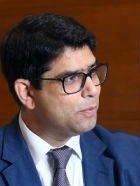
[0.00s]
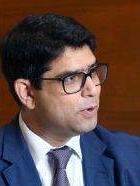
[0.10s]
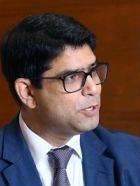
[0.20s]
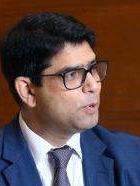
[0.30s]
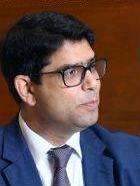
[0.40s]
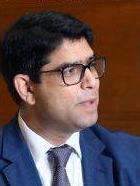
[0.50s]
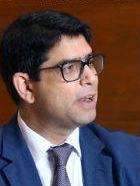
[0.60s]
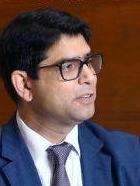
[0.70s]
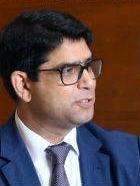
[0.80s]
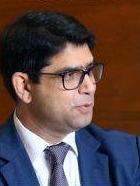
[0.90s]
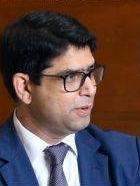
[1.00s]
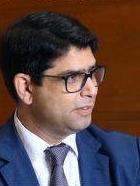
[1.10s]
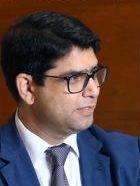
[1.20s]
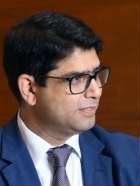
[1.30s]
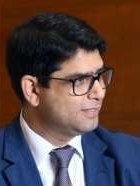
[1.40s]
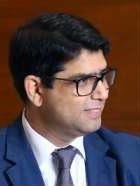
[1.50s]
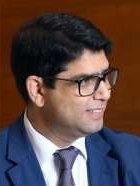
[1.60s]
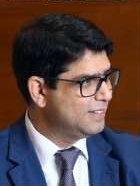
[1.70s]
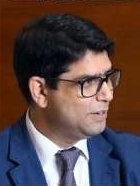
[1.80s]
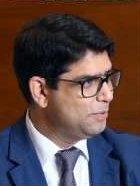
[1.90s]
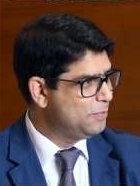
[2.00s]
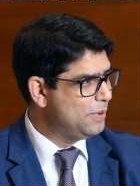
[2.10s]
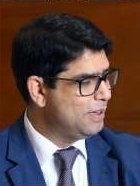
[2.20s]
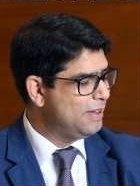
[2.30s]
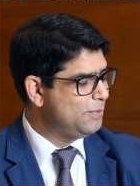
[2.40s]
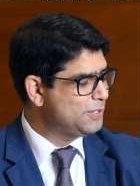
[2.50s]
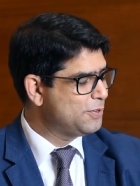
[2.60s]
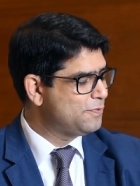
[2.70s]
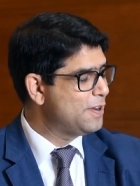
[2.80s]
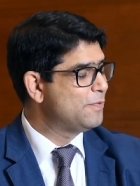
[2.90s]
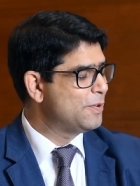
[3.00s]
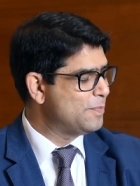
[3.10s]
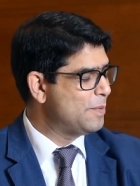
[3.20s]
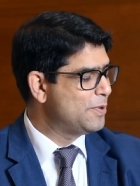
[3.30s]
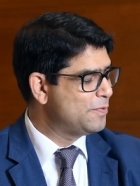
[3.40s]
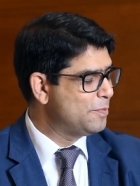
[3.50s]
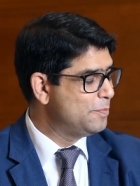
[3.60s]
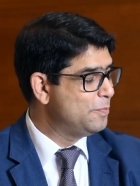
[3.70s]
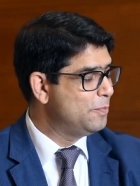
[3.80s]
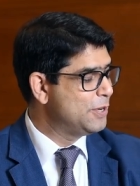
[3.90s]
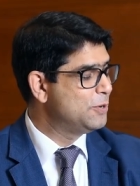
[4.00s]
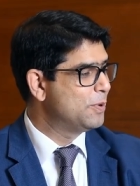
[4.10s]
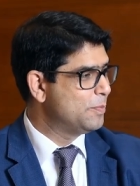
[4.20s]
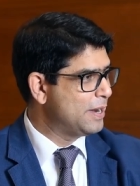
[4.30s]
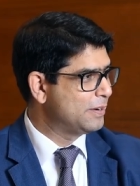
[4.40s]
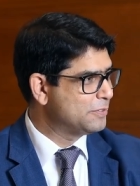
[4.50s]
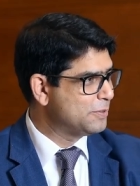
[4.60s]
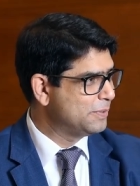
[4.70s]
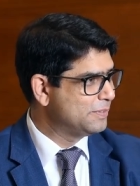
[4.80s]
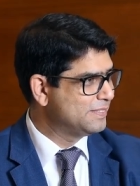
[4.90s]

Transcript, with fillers: when you were a medical student, what's your favorite memory from when you were a medical student?